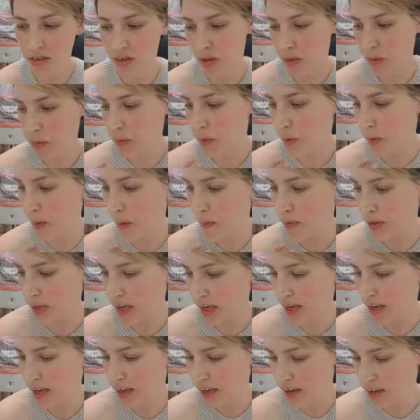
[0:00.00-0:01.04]
so I'll
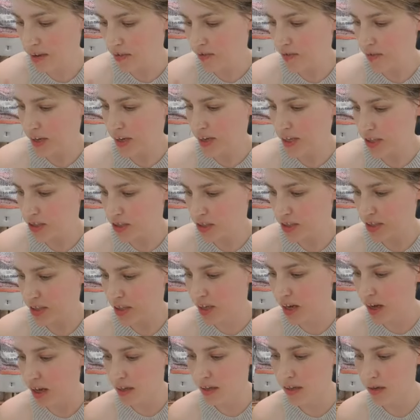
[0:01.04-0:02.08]
probably finish
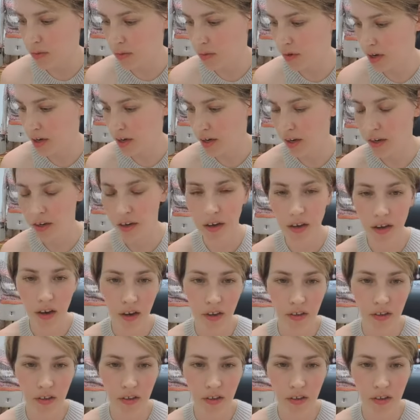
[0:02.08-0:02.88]
the color work